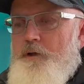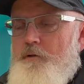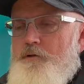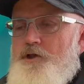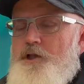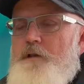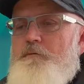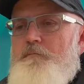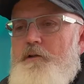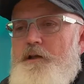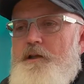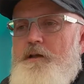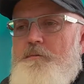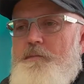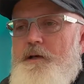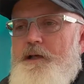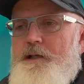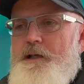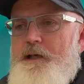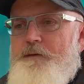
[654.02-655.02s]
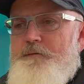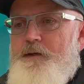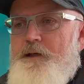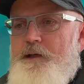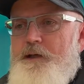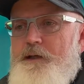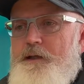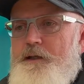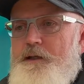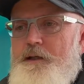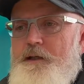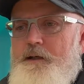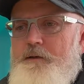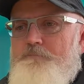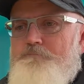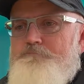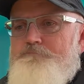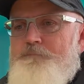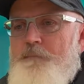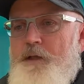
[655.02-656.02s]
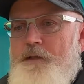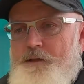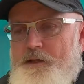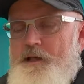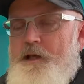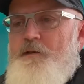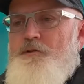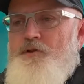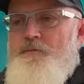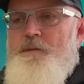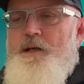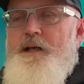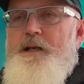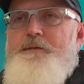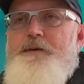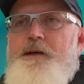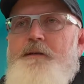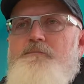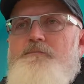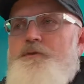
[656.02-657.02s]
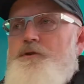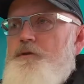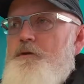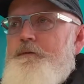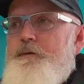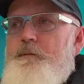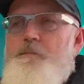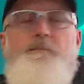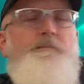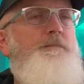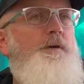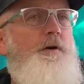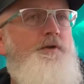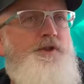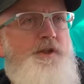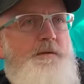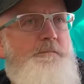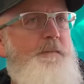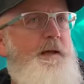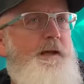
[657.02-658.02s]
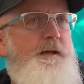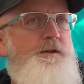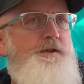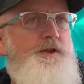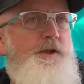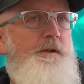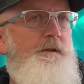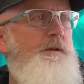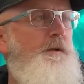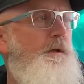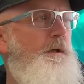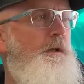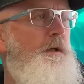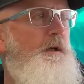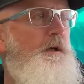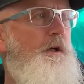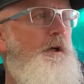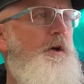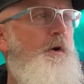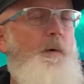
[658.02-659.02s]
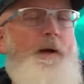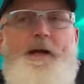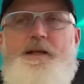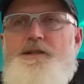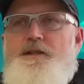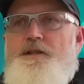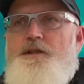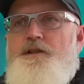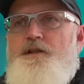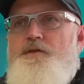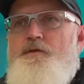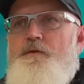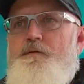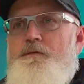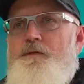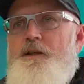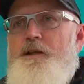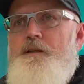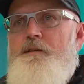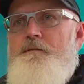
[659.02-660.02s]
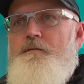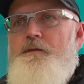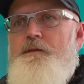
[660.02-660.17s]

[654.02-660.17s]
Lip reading: Generally you might have the council might have a sort of a project manager who acts as sort of the